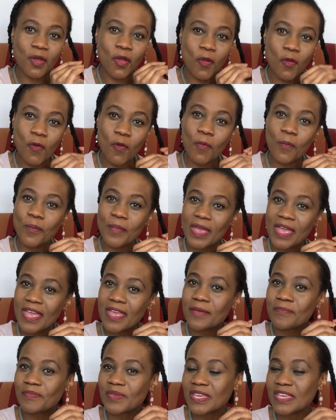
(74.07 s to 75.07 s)
who
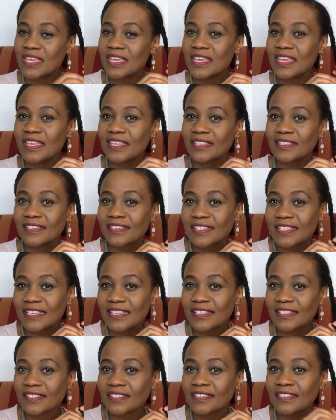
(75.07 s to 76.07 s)
may be
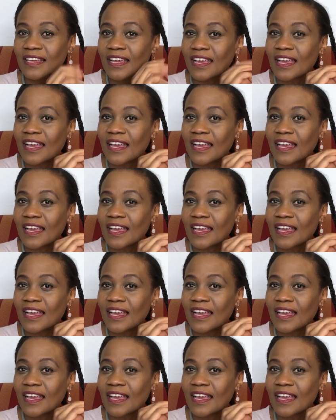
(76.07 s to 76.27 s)
still